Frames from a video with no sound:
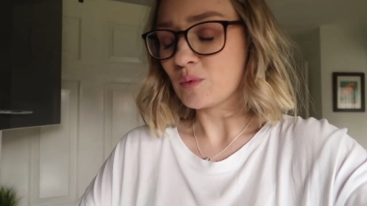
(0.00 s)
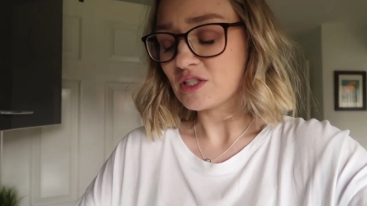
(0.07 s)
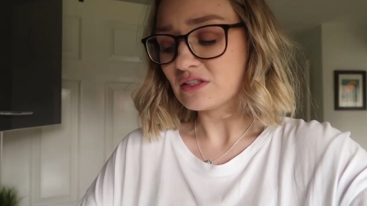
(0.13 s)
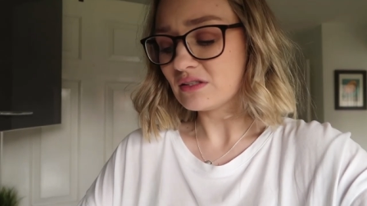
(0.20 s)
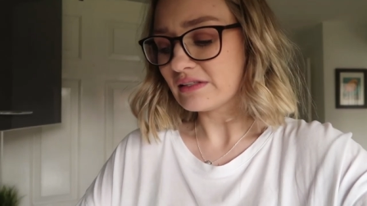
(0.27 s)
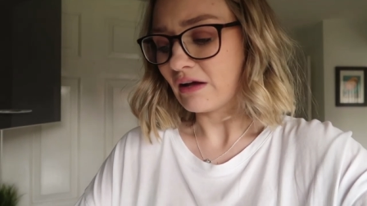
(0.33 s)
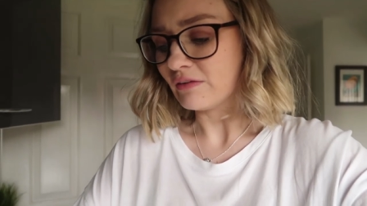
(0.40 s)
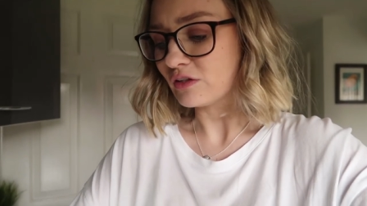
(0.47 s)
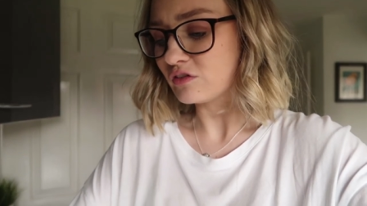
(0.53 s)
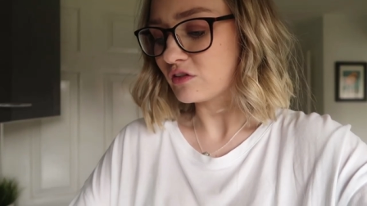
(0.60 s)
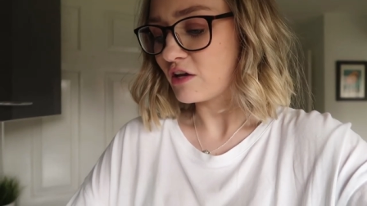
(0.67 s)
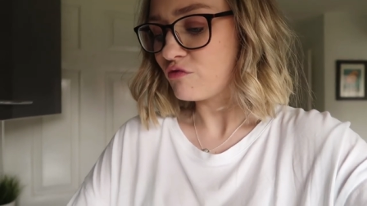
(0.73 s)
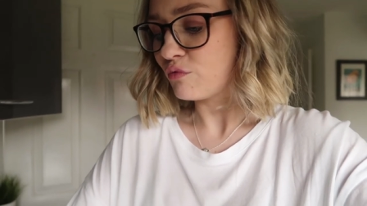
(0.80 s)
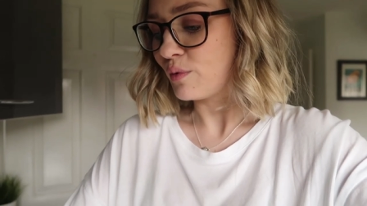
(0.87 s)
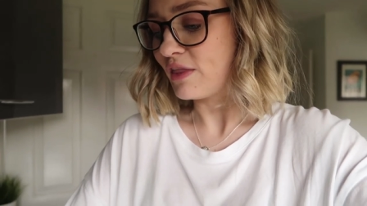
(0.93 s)
We just sat on the
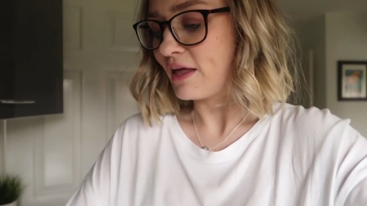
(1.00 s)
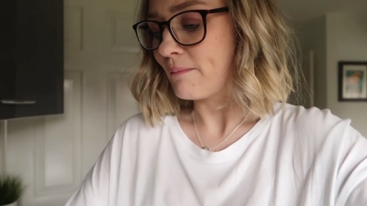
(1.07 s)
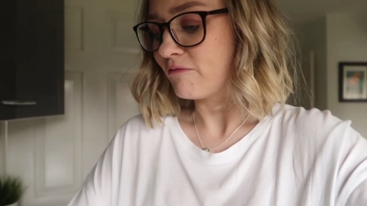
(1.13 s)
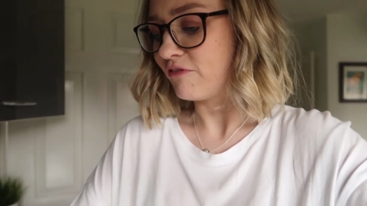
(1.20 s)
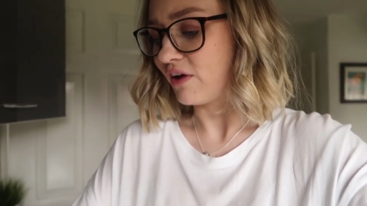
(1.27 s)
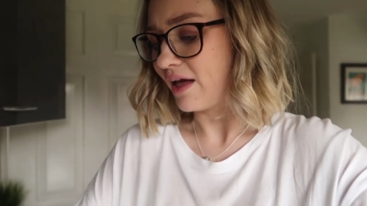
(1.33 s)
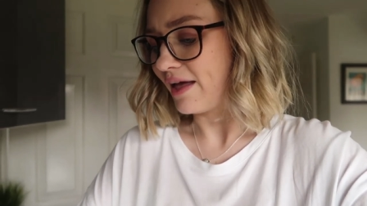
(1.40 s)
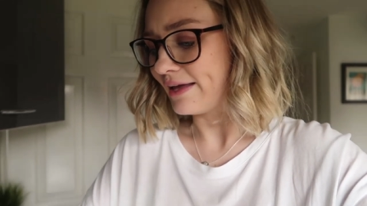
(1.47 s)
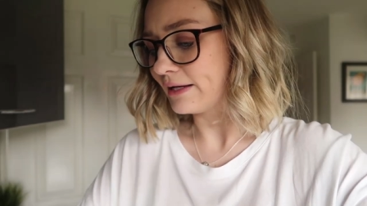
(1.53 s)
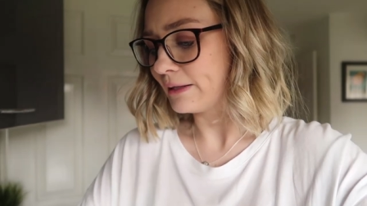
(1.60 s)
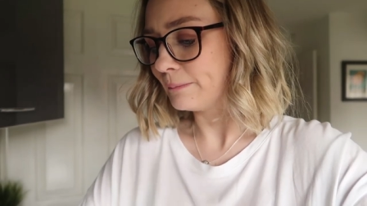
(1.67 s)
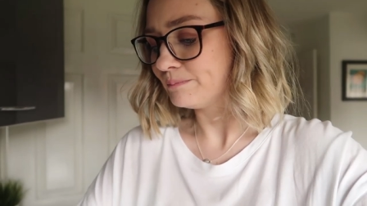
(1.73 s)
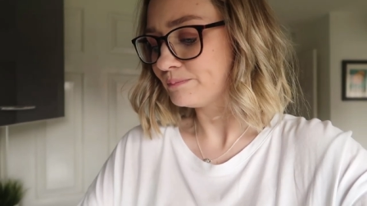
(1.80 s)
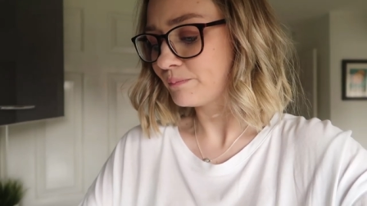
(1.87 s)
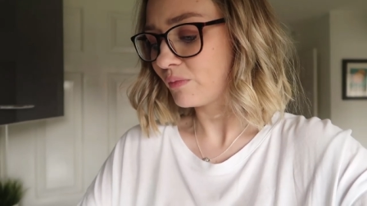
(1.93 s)
sofa with him for like
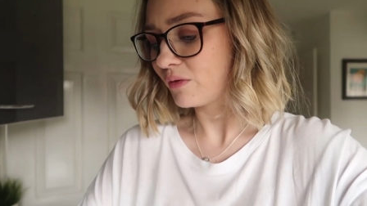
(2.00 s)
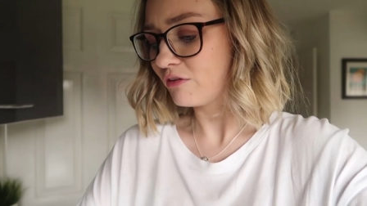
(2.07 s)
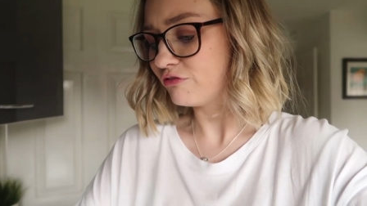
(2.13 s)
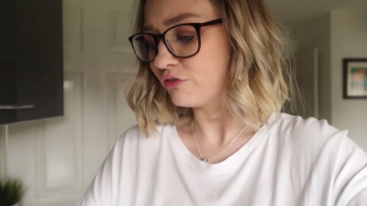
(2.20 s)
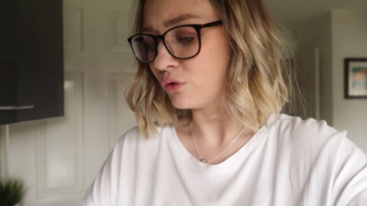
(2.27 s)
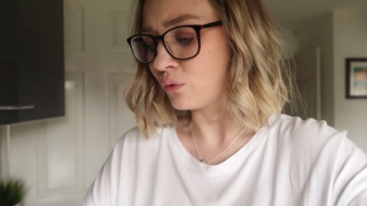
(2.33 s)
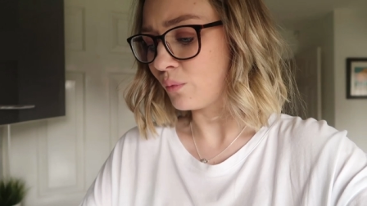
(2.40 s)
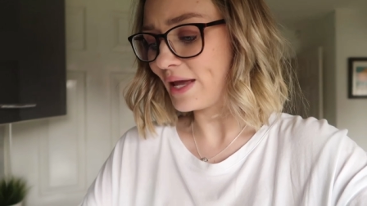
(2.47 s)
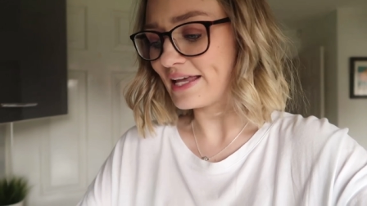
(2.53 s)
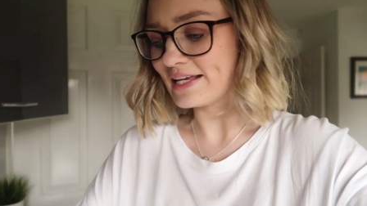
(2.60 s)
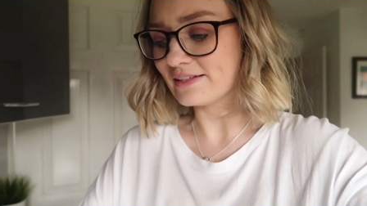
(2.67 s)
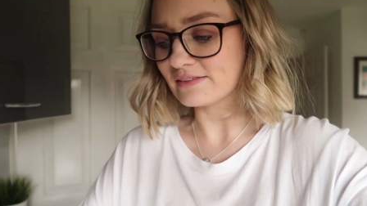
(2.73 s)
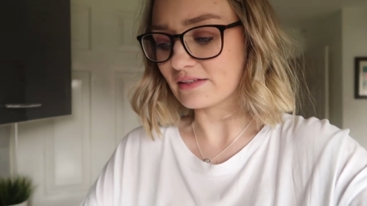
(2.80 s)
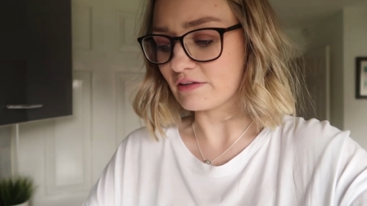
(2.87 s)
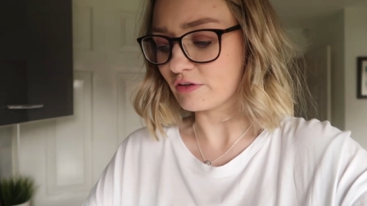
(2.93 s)
four
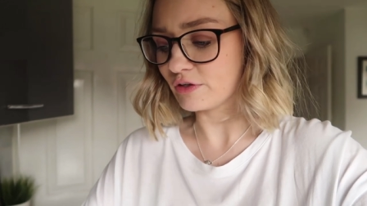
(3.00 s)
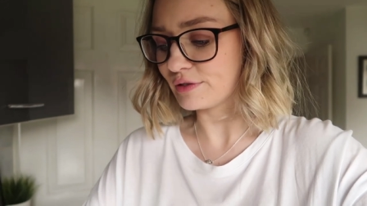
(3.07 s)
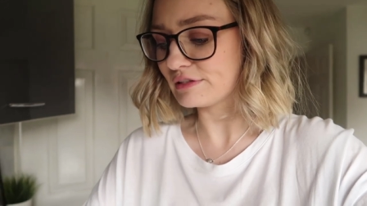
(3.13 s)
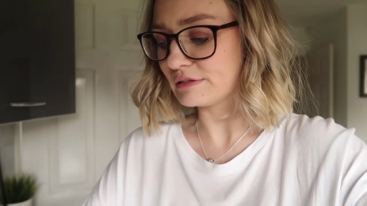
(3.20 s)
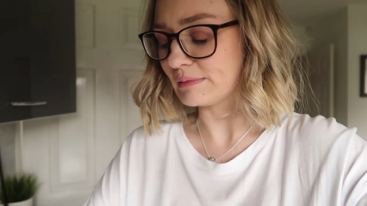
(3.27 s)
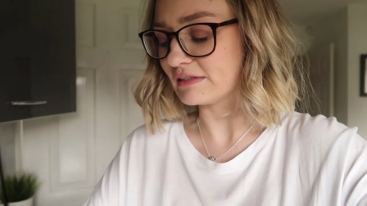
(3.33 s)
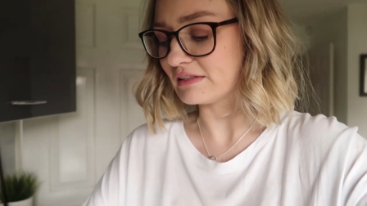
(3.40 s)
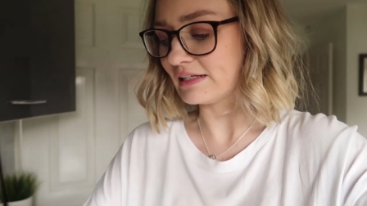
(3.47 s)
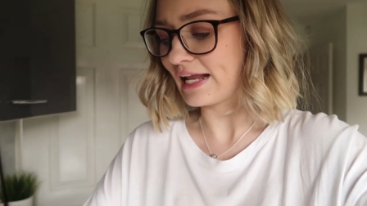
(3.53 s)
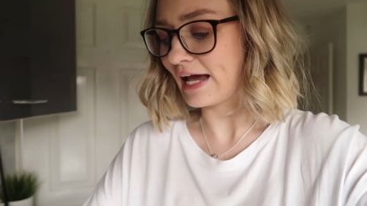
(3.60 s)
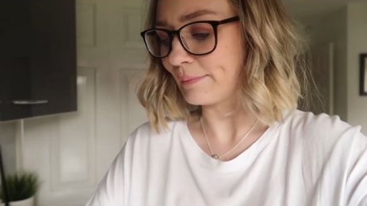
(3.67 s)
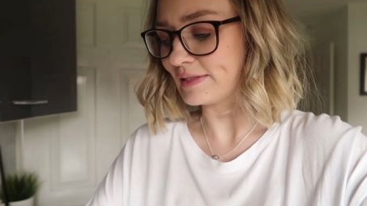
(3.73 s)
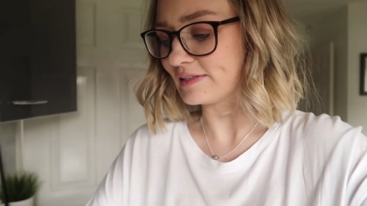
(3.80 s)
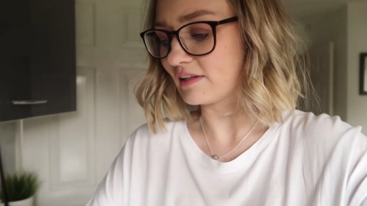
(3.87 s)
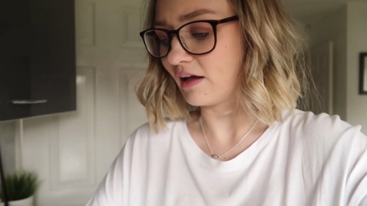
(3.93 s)
weeks over Christmas and
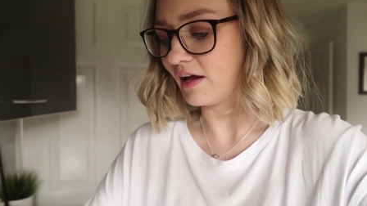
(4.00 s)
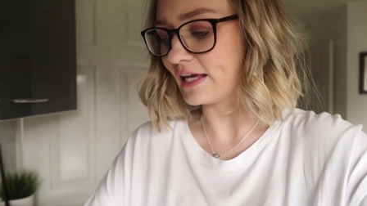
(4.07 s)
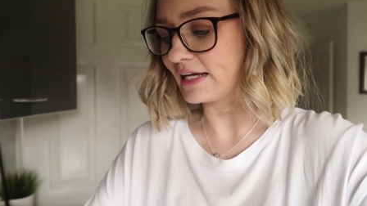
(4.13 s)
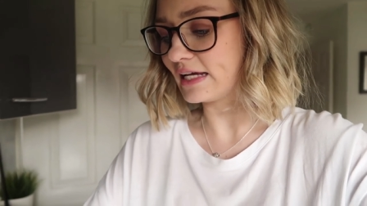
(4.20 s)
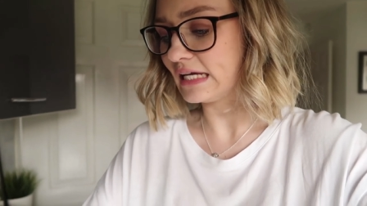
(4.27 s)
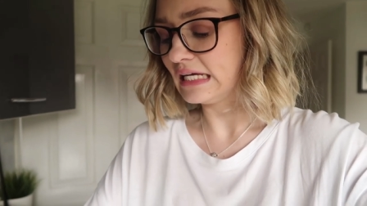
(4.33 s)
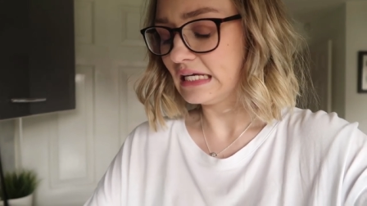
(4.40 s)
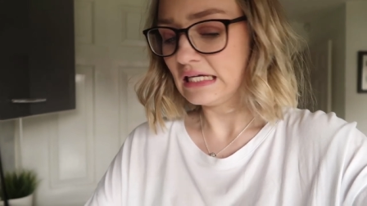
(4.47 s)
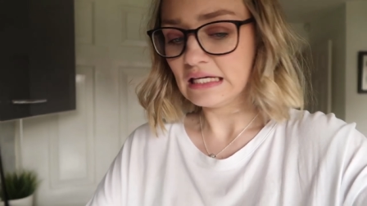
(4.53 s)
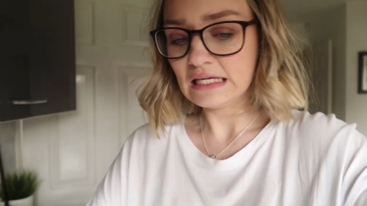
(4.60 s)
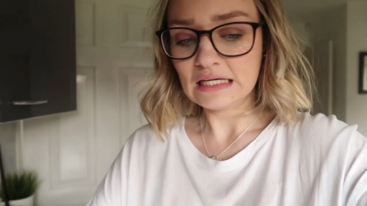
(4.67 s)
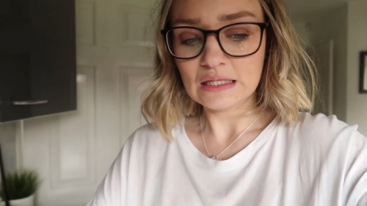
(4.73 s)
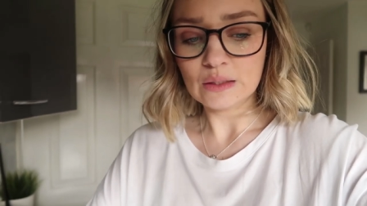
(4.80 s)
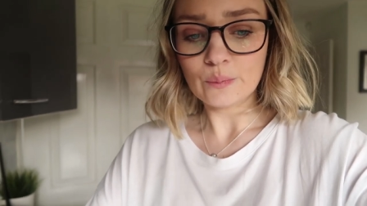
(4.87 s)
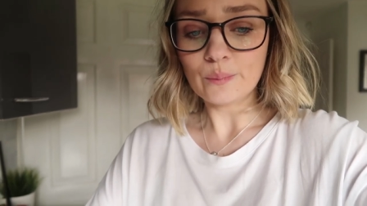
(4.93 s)
now he's like,
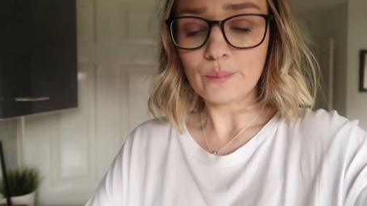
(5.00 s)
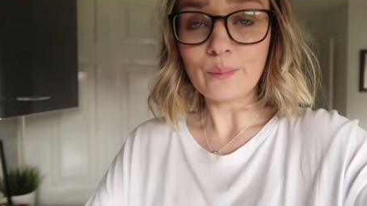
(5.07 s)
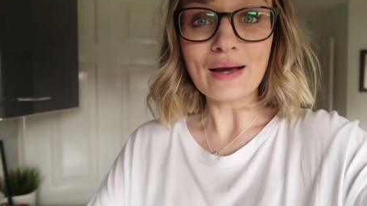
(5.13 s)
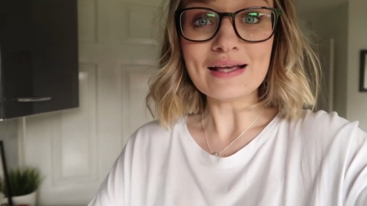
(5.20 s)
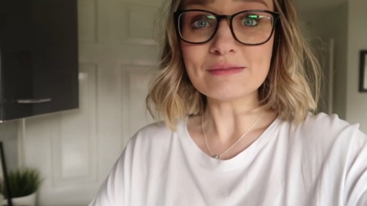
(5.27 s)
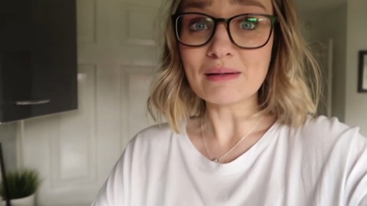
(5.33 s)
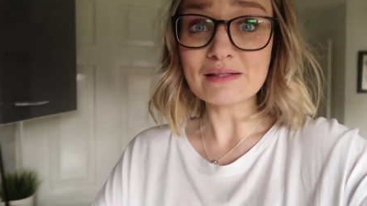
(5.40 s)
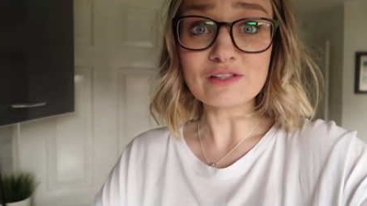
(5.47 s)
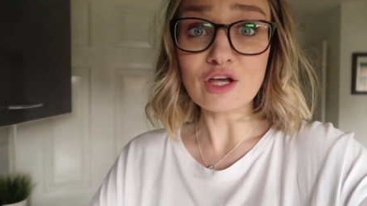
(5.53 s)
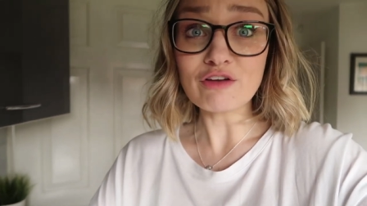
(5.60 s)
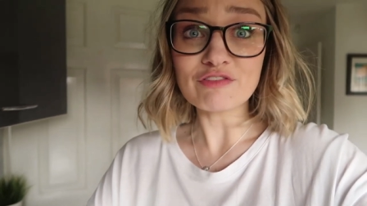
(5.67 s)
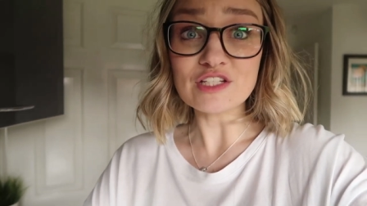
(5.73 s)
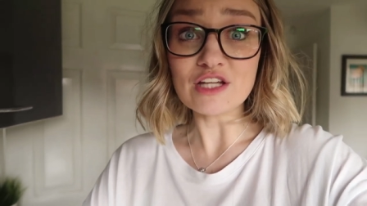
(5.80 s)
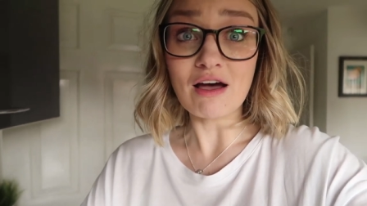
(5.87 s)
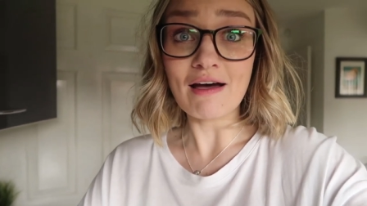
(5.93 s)
where's my
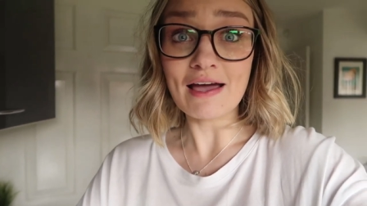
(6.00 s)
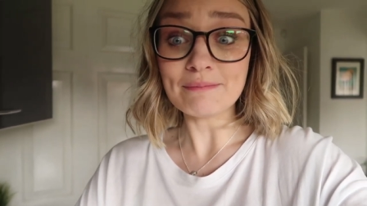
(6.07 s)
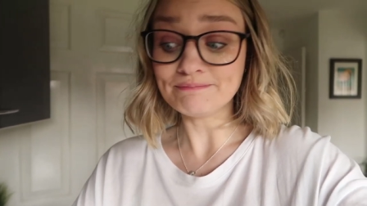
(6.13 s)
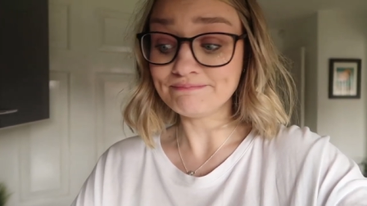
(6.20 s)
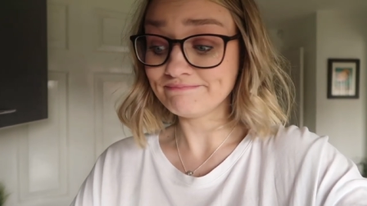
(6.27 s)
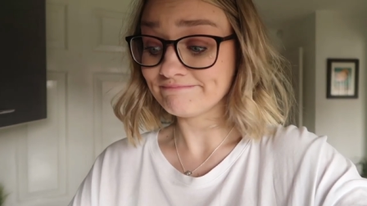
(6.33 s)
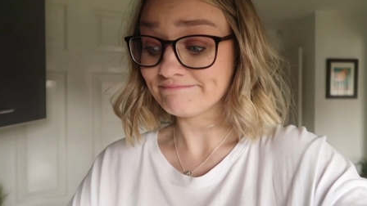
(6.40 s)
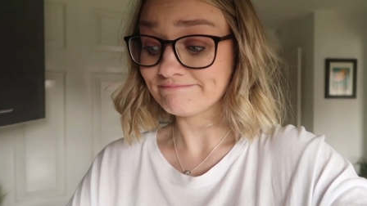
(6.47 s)
sofa time?